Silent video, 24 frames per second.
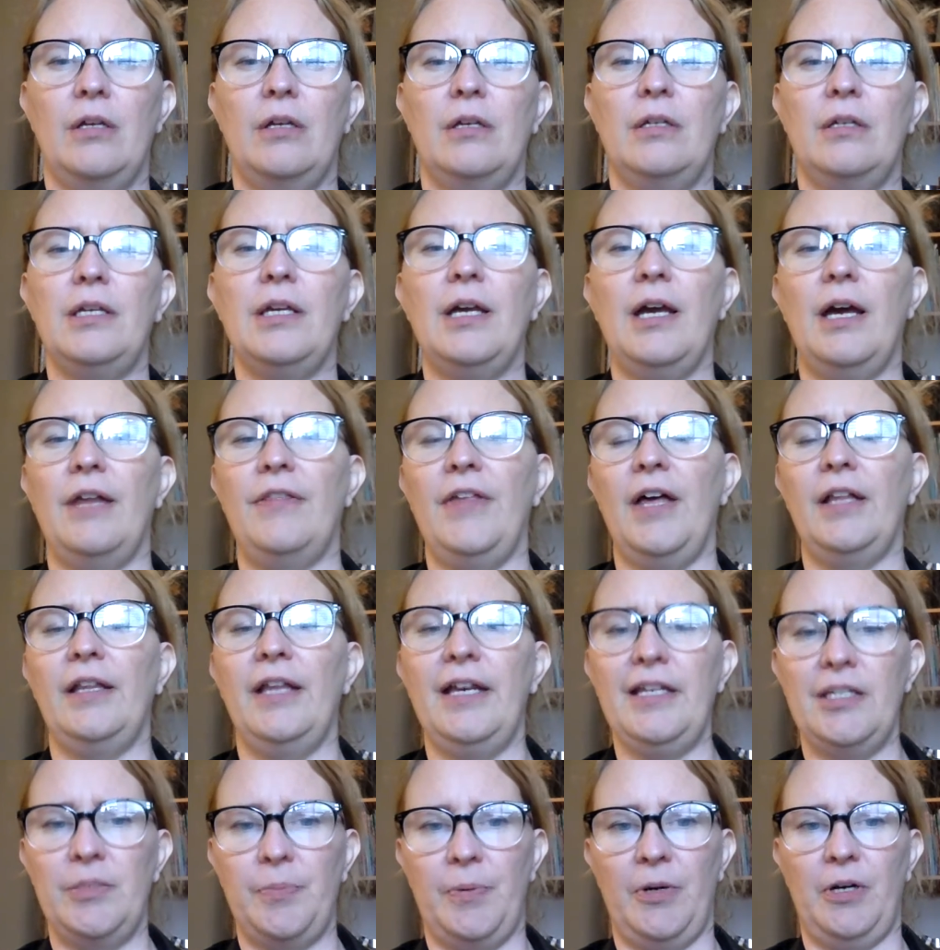Yeah, that
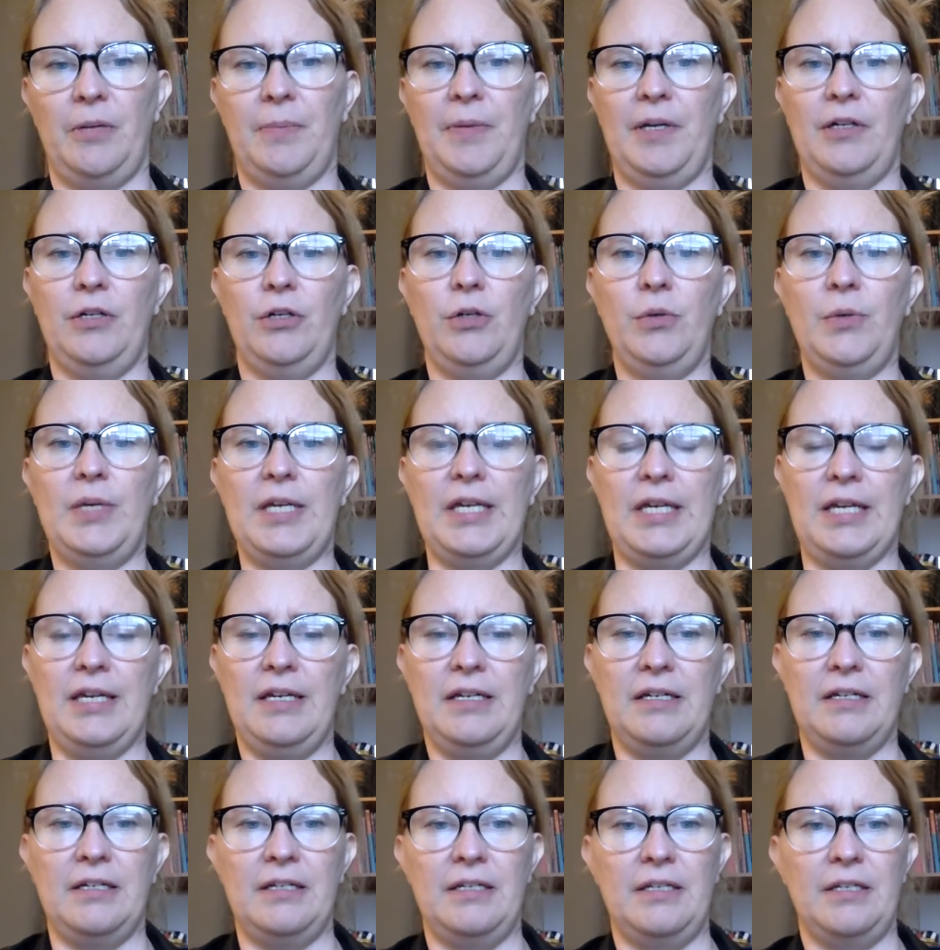last part about who he
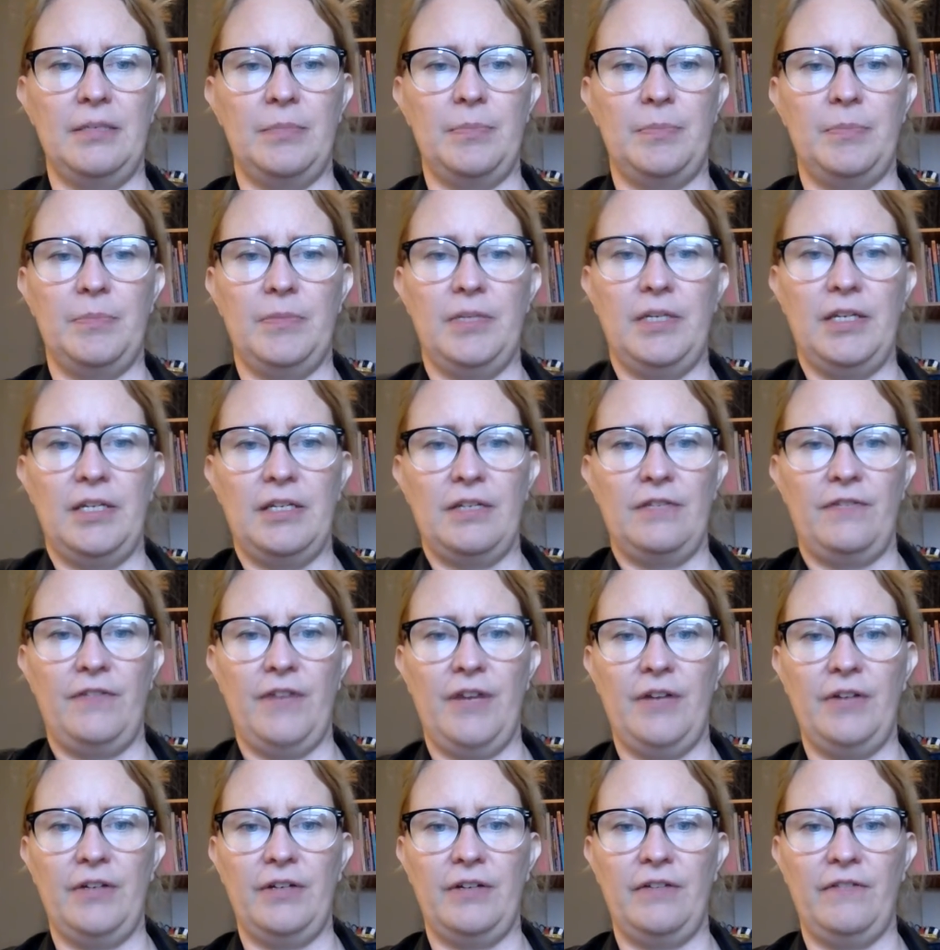is, that he's a
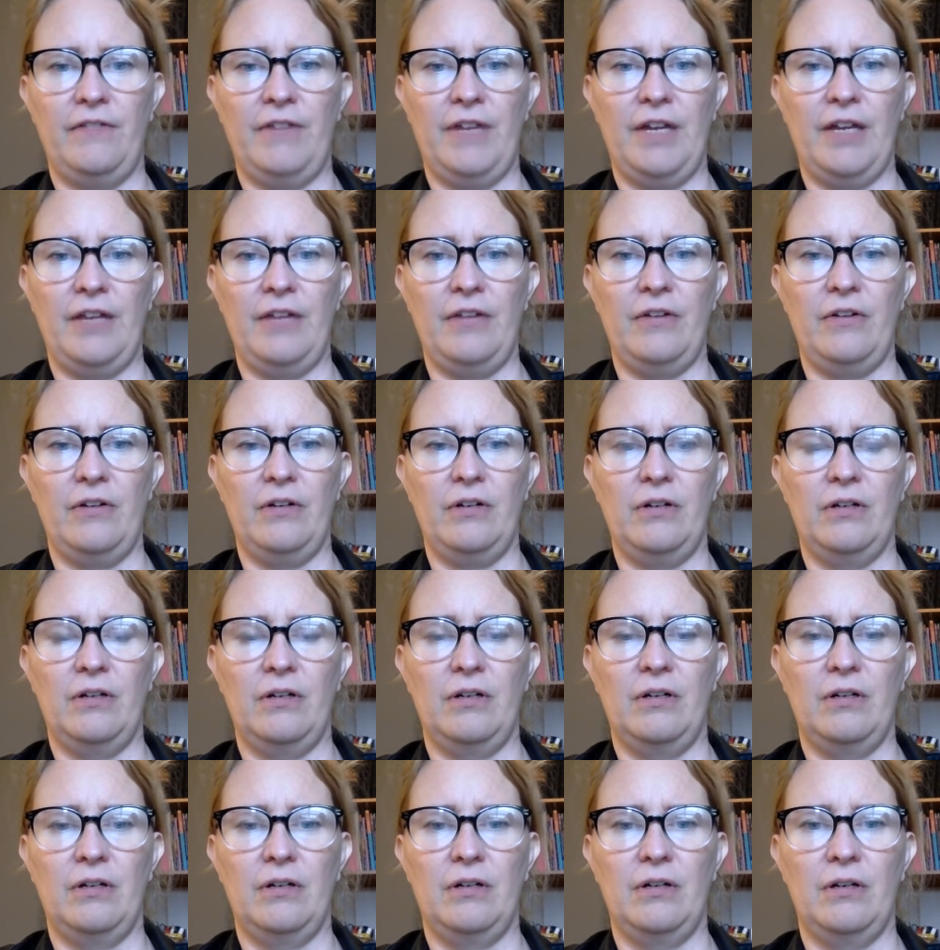founding father,
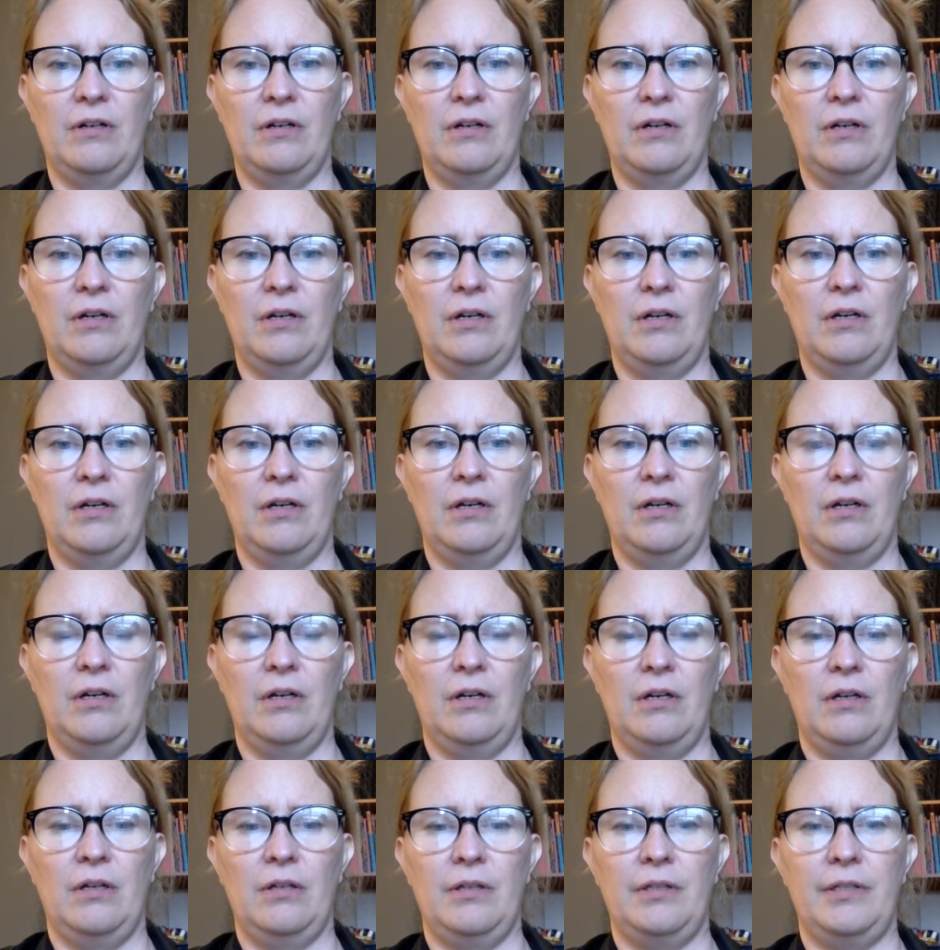
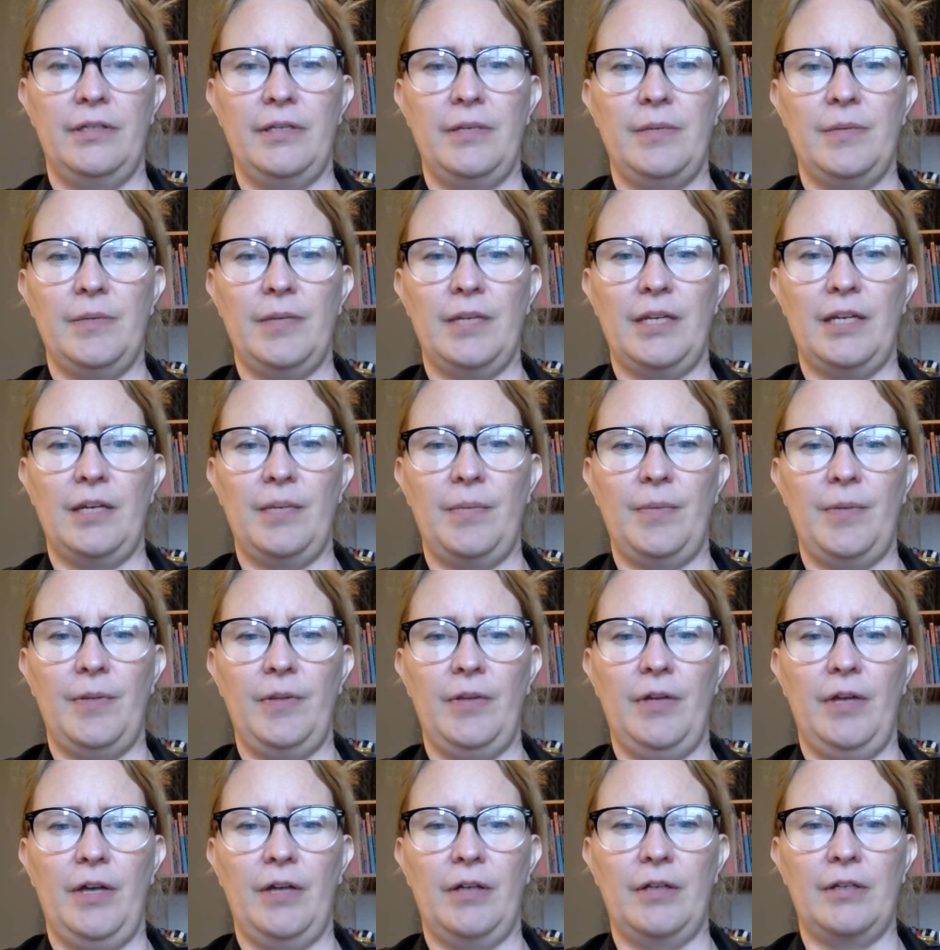seems like it
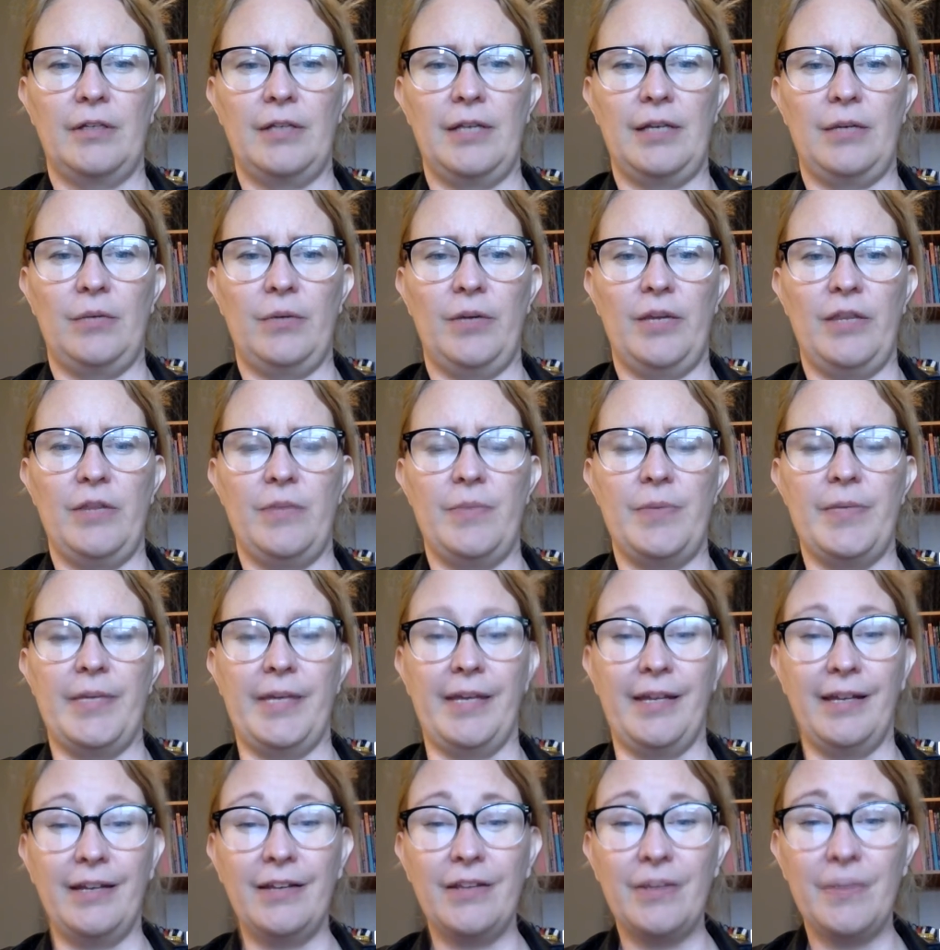belongs right at the
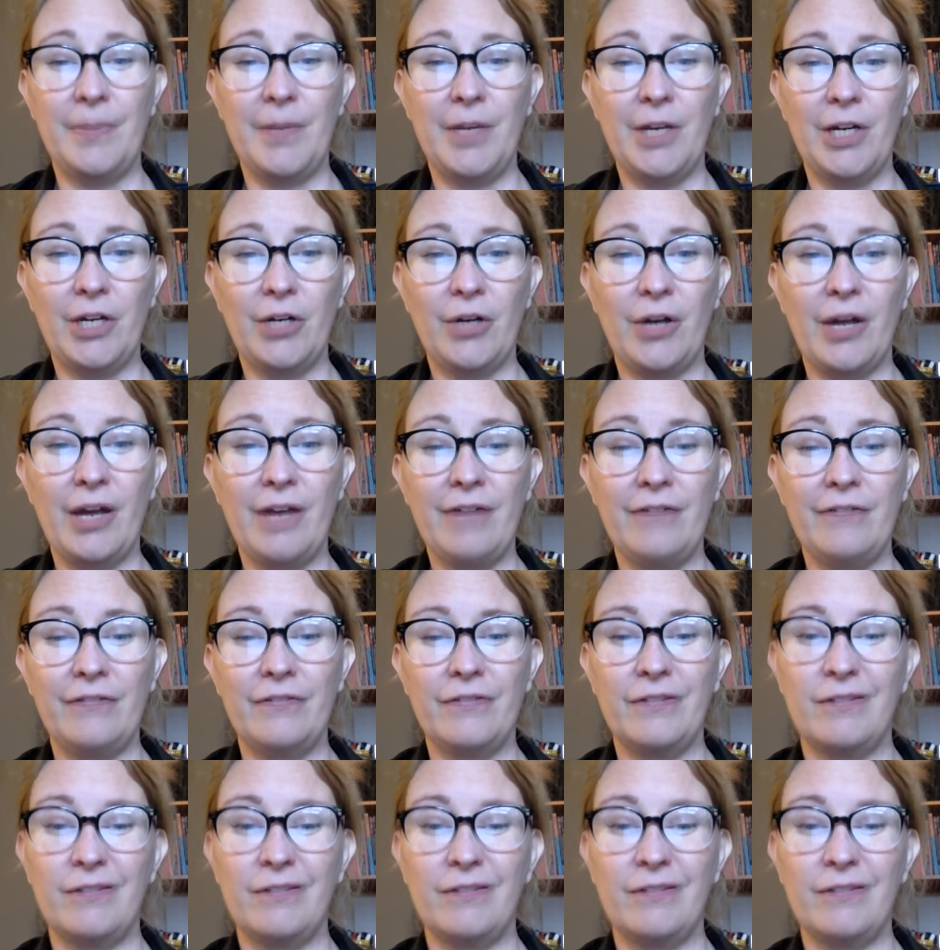beginning of the paragraph.